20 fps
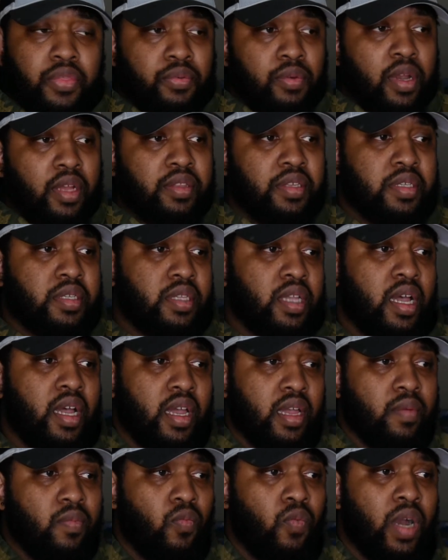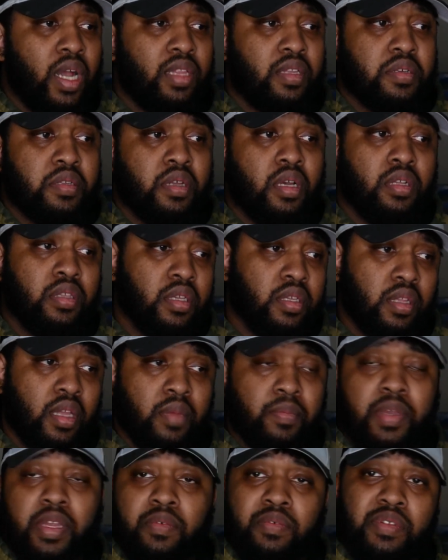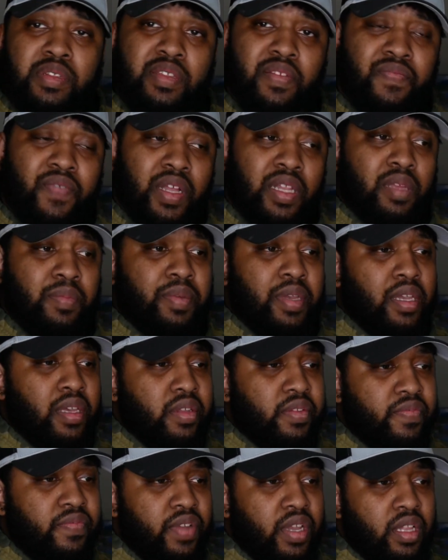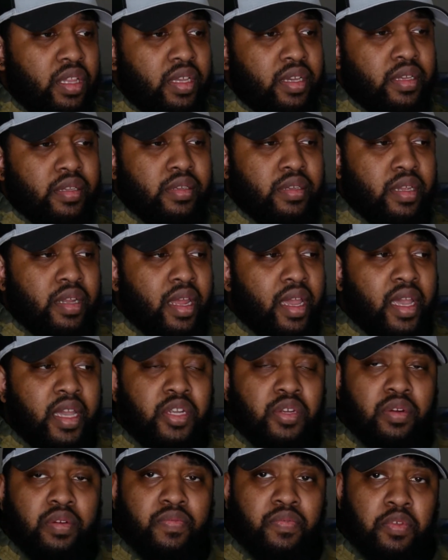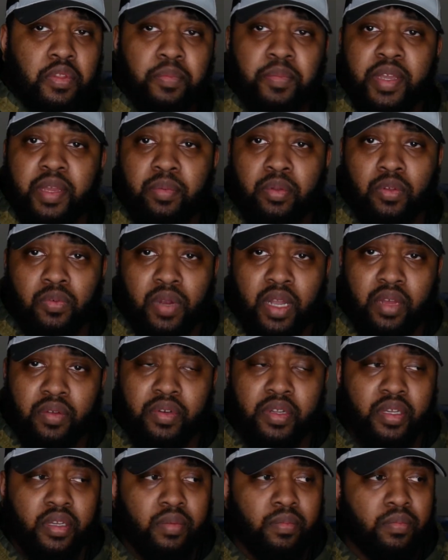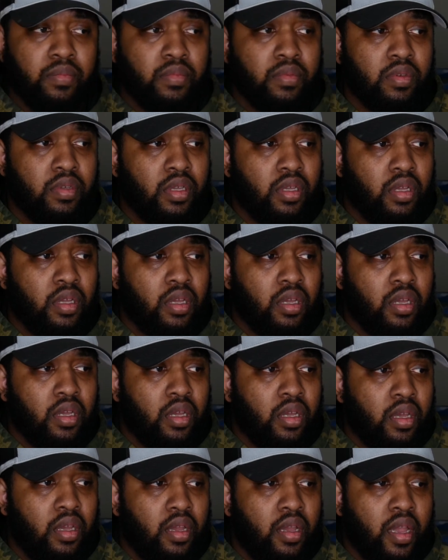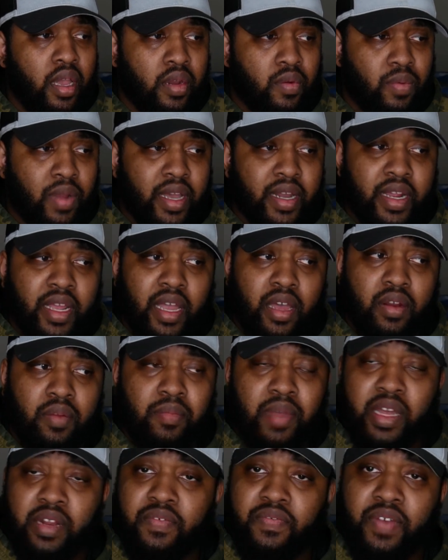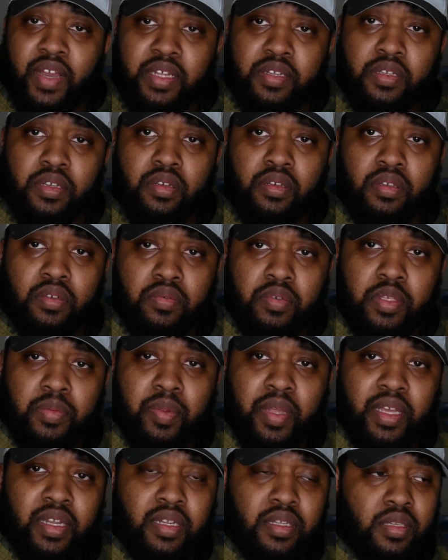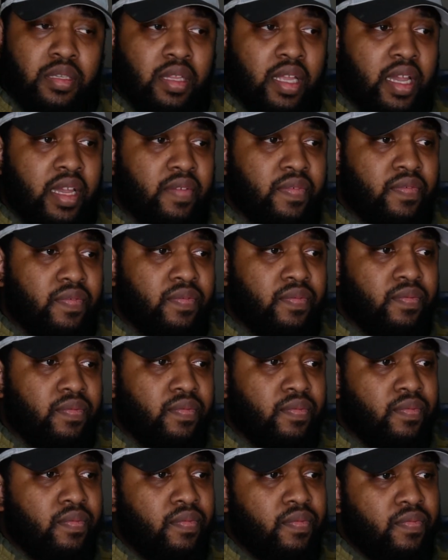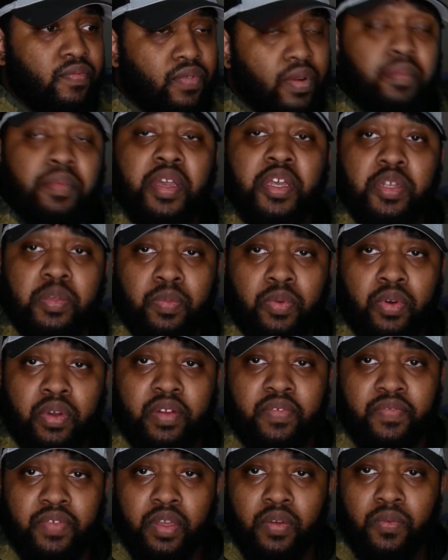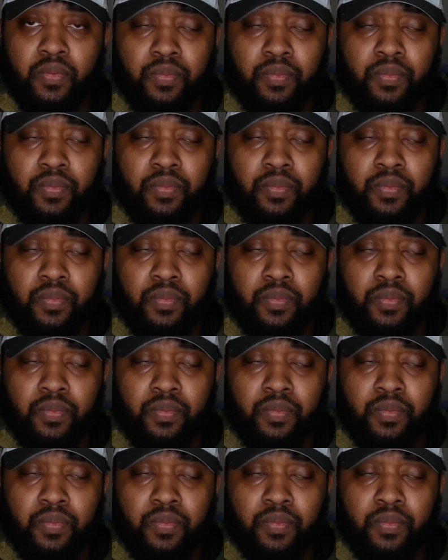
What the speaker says: throughout this time, while assaulting them, he was developing his feelings and hatred for the people around him, and writing out a manifesto to explain his life from his point of view.